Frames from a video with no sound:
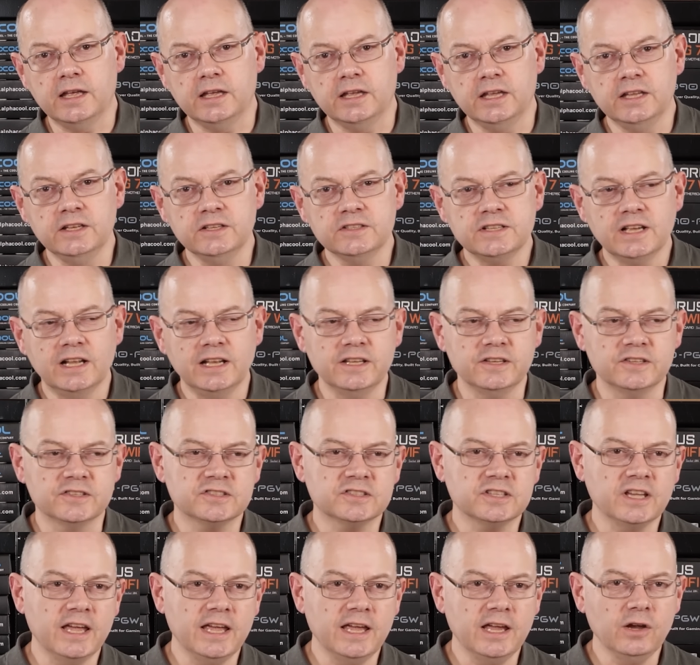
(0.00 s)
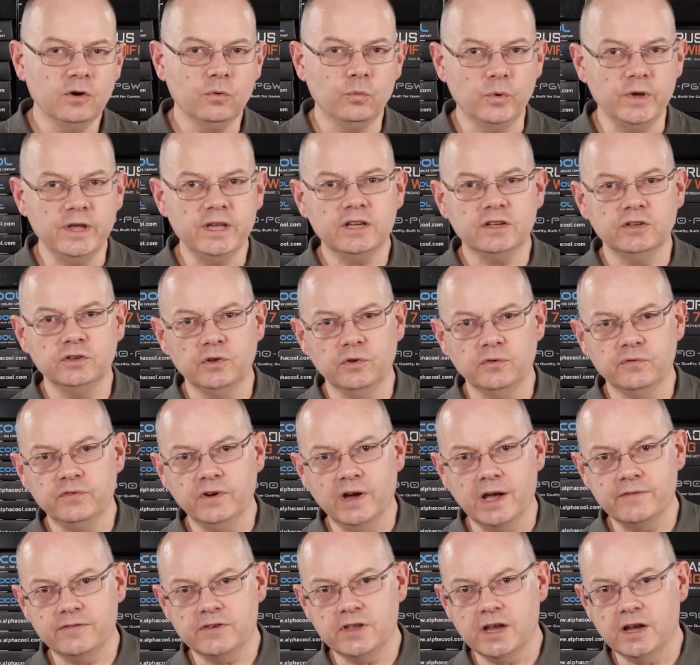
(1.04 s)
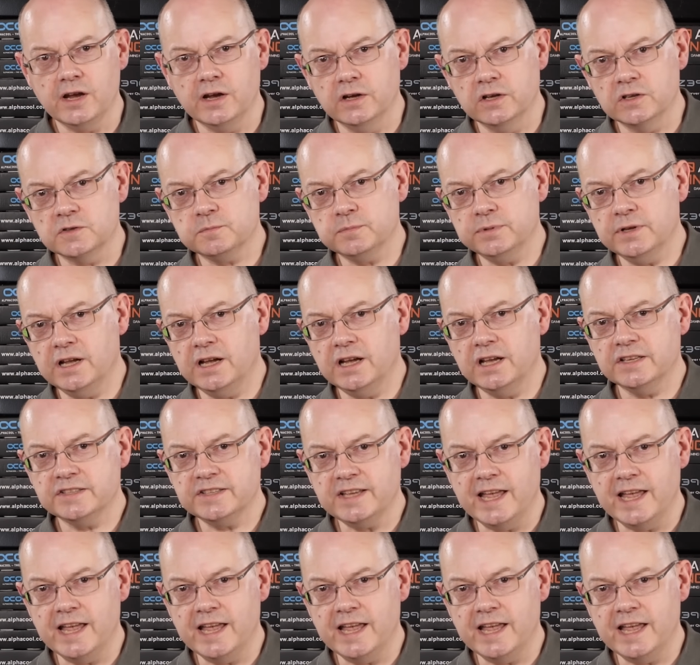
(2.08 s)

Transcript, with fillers: Intel is saying we can do 5 gigahertz plus,